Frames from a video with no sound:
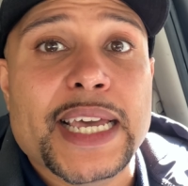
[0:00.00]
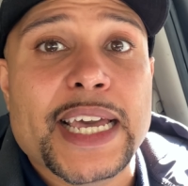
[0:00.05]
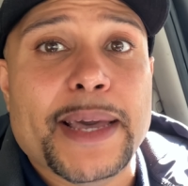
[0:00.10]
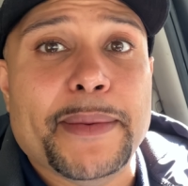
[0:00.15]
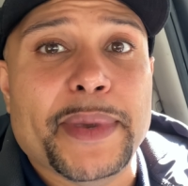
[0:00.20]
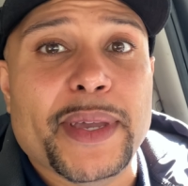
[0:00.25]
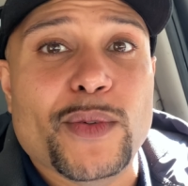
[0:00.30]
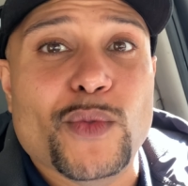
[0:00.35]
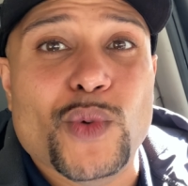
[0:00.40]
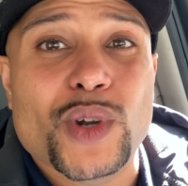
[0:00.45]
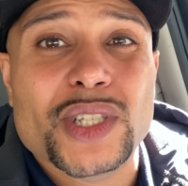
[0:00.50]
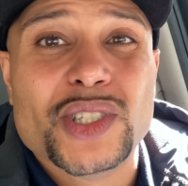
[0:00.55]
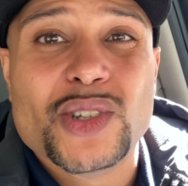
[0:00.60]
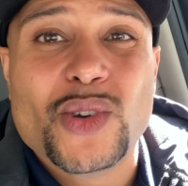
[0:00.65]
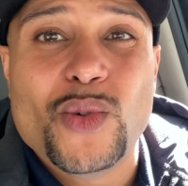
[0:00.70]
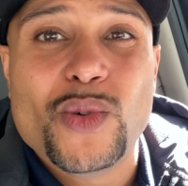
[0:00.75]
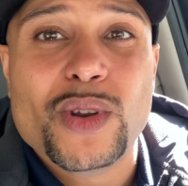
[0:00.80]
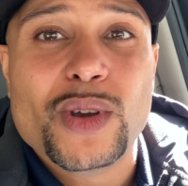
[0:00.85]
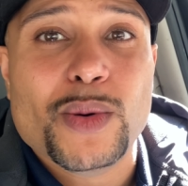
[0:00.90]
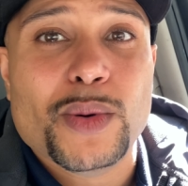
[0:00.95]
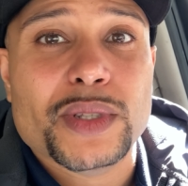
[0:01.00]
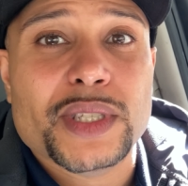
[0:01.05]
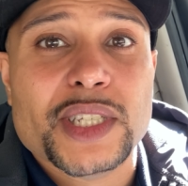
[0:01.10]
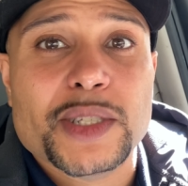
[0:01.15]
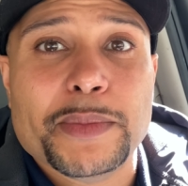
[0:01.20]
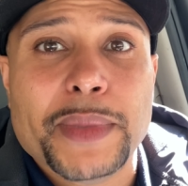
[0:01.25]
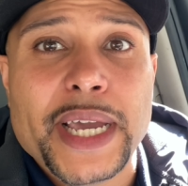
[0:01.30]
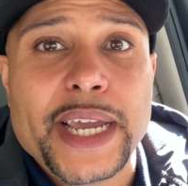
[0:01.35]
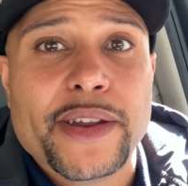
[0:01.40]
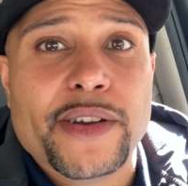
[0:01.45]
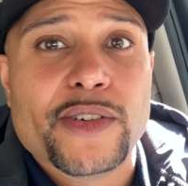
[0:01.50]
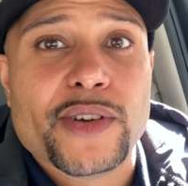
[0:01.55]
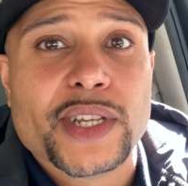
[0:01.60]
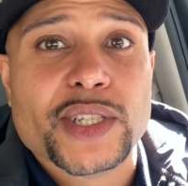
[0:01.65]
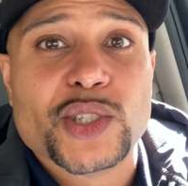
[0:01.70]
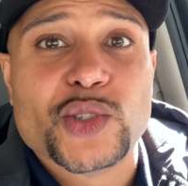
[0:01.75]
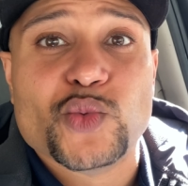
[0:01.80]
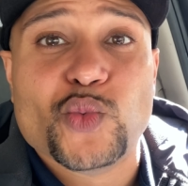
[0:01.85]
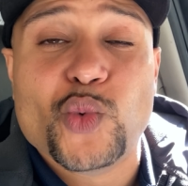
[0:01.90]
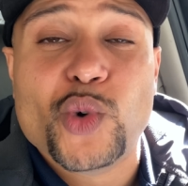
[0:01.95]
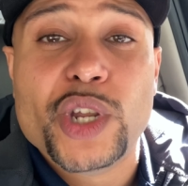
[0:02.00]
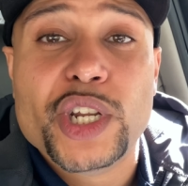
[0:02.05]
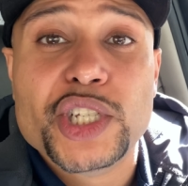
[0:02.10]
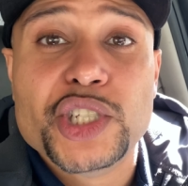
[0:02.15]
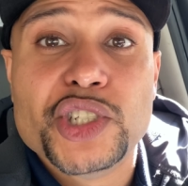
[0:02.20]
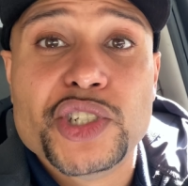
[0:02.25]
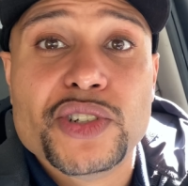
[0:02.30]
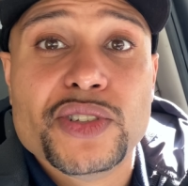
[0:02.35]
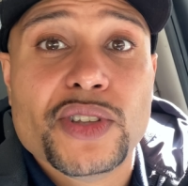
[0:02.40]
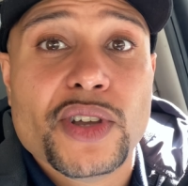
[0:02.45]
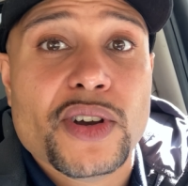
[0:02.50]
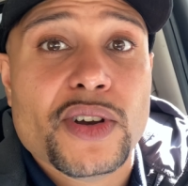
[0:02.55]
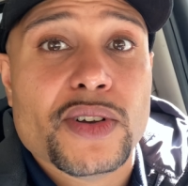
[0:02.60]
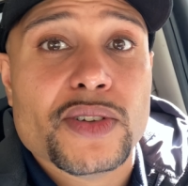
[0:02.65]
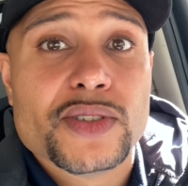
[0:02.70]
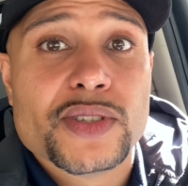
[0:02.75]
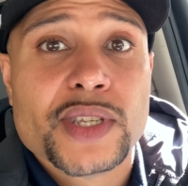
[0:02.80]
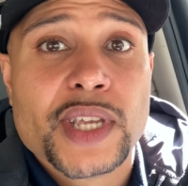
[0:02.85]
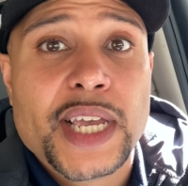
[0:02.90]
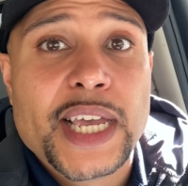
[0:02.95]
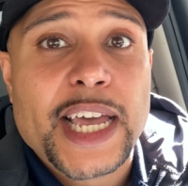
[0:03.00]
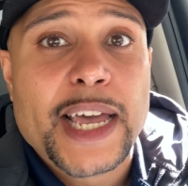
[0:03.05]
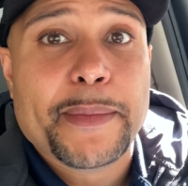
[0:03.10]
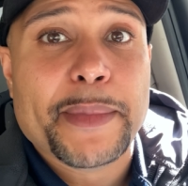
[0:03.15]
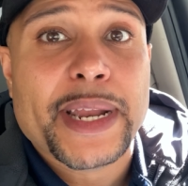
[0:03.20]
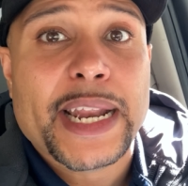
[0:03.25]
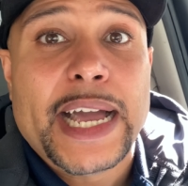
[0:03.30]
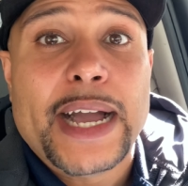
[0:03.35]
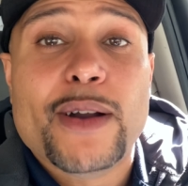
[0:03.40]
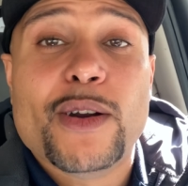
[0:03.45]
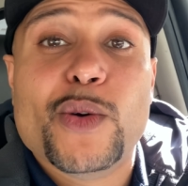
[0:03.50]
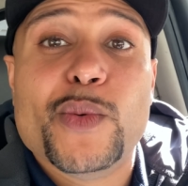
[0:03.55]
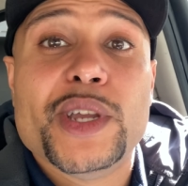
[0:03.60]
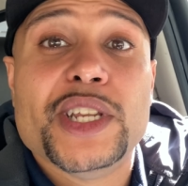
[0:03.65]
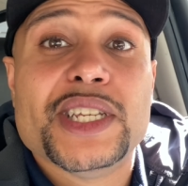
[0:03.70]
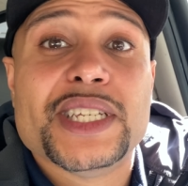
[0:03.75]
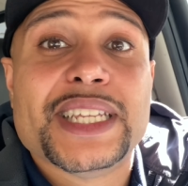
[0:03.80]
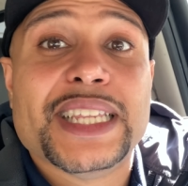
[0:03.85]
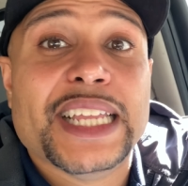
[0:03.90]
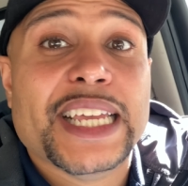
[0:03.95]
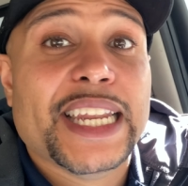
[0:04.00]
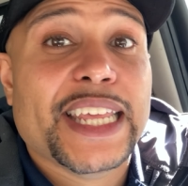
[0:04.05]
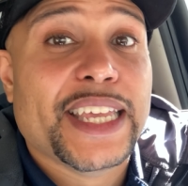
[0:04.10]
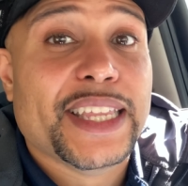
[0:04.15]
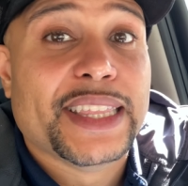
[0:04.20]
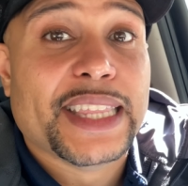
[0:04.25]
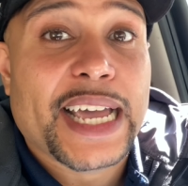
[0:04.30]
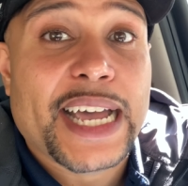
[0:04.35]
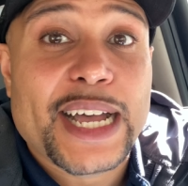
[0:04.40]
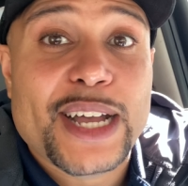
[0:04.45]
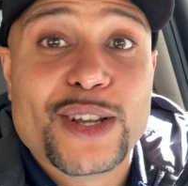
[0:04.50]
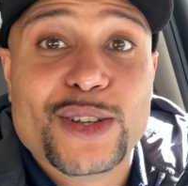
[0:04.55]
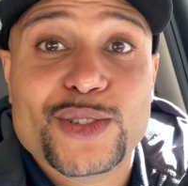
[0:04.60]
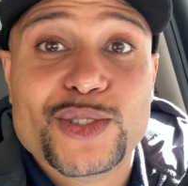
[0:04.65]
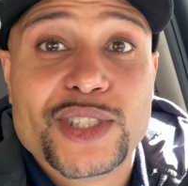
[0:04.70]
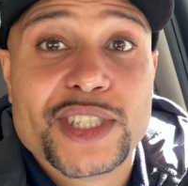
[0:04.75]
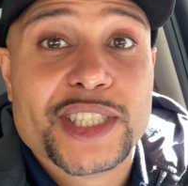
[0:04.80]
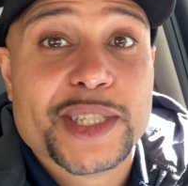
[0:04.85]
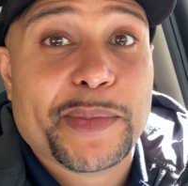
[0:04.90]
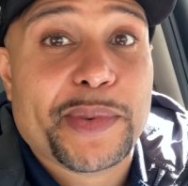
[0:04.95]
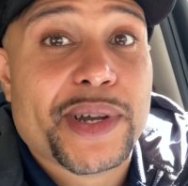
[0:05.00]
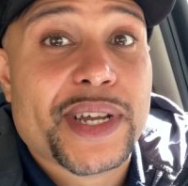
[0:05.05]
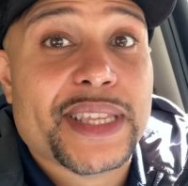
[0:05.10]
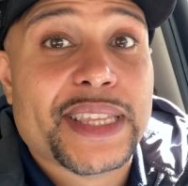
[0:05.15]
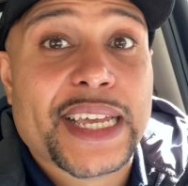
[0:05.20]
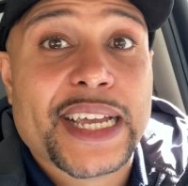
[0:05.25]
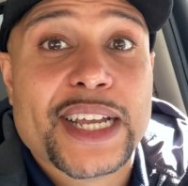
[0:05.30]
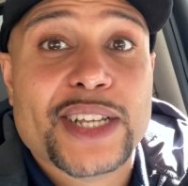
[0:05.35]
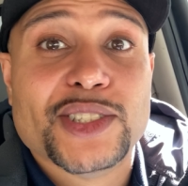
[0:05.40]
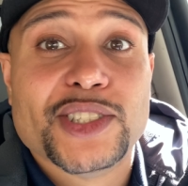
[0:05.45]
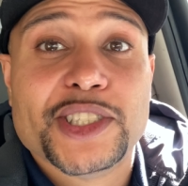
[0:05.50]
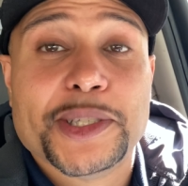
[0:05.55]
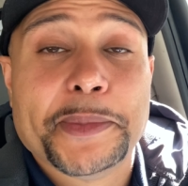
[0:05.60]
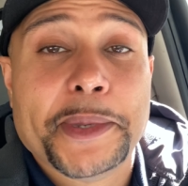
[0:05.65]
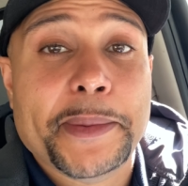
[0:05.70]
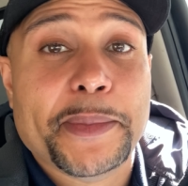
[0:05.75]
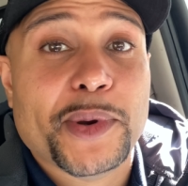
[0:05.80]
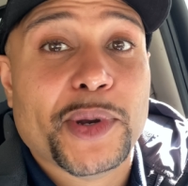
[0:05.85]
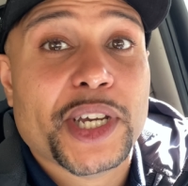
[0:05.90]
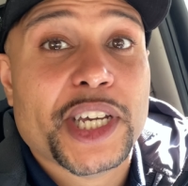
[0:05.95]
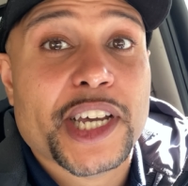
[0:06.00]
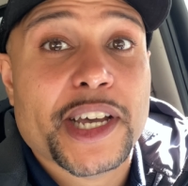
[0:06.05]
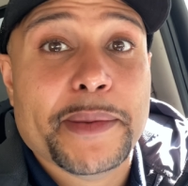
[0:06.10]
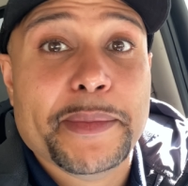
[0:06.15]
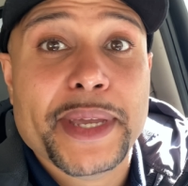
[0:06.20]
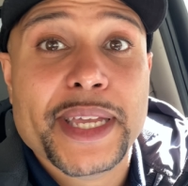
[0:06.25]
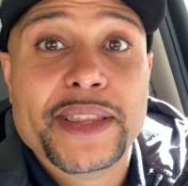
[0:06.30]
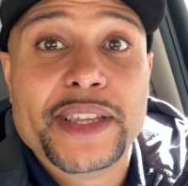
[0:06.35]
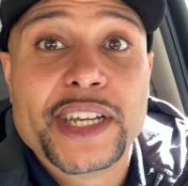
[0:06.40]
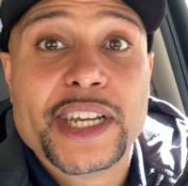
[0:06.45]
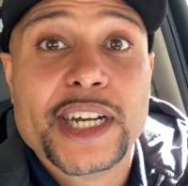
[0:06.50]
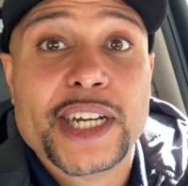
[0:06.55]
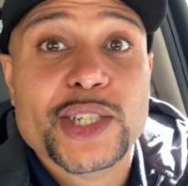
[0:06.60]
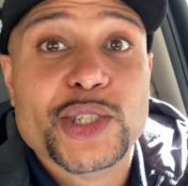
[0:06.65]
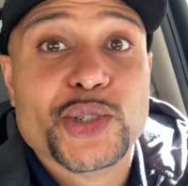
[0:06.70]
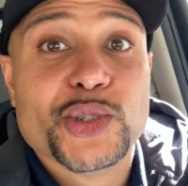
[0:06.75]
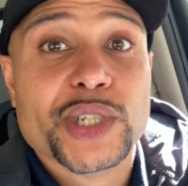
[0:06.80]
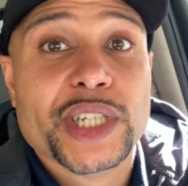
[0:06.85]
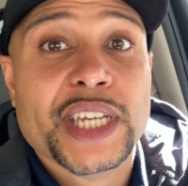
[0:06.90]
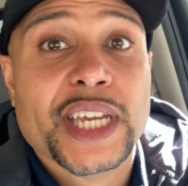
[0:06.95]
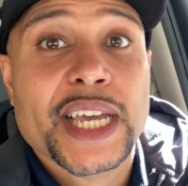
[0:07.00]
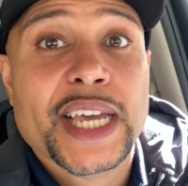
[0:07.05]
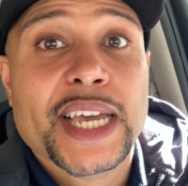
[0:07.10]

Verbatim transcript: I mean, what's going on with this migrant crisis? What is your thoughts? I mean, how are we just letting thousands upon thousands of people come in the country